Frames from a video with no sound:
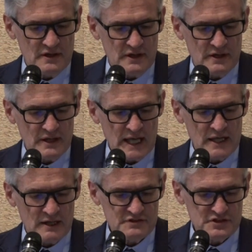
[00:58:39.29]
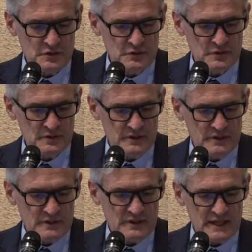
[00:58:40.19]
and have shown
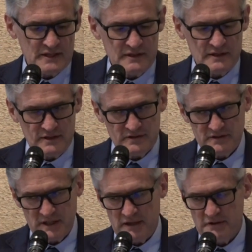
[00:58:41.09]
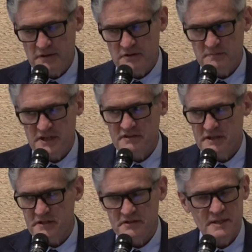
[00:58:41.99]
that the scenario is
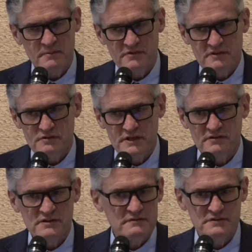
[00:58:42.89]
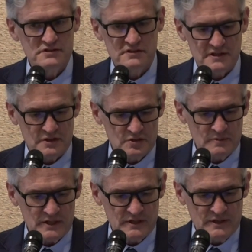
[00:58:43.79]
basically the same as treating soft tissue
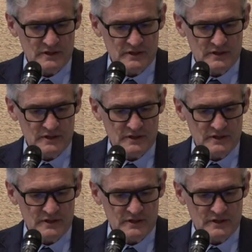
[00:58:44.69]
sarcoma.